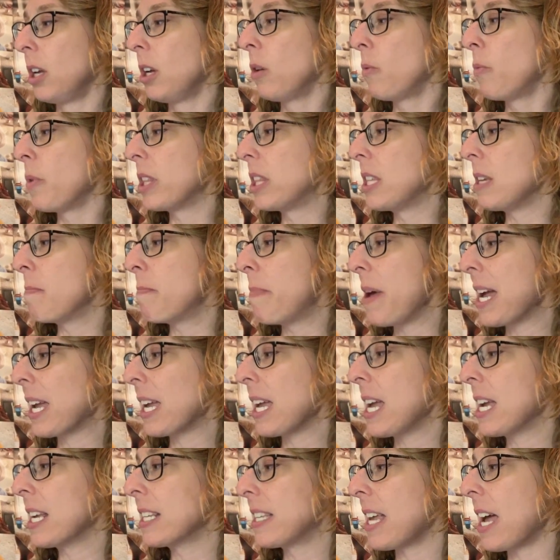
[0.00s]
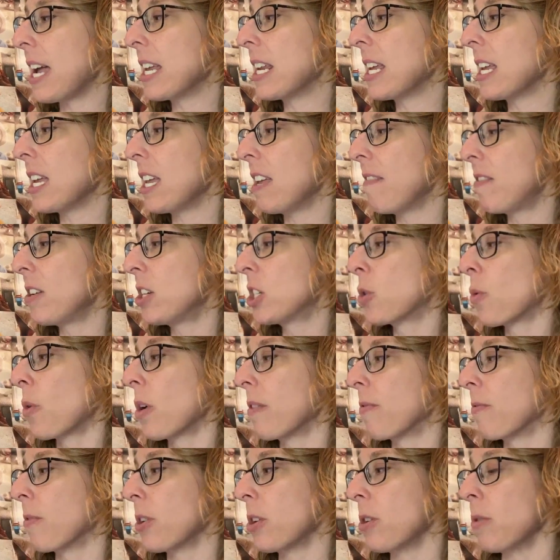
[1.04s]
with the Beck Anxiety Inventory
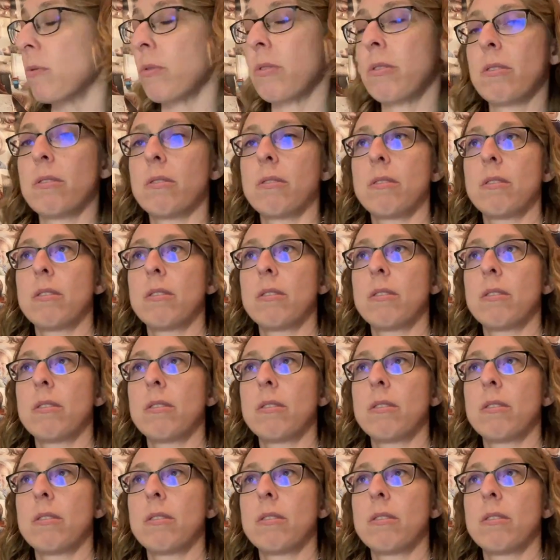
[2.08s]
for Youth.